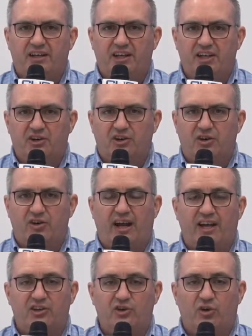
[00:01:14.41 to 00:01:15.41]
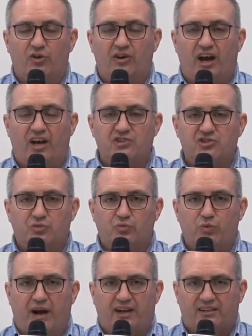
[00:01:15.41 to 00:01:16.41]
here and you're not
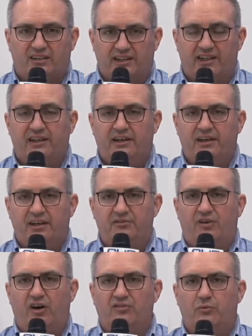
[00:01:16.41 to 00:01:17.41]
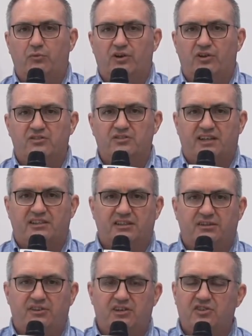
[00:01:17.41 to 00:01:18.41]
directly involved in one of those
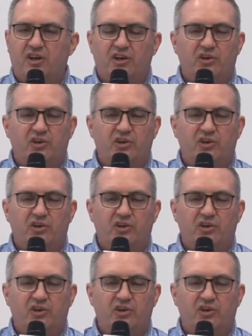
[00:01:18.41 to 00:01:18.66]
activities,